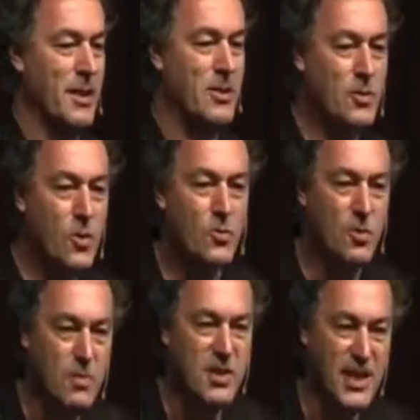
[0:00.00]
You're going
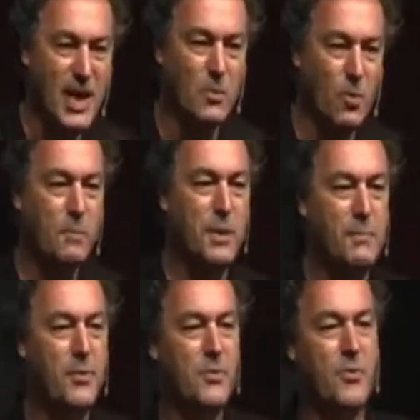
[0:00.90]
to miss out what
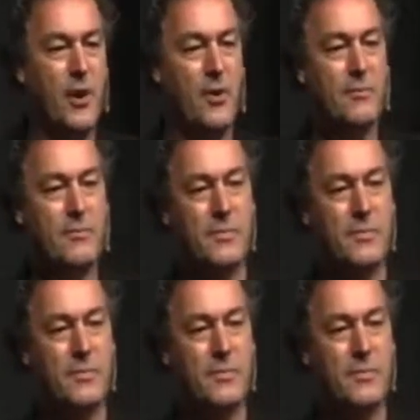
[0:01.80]
people do there.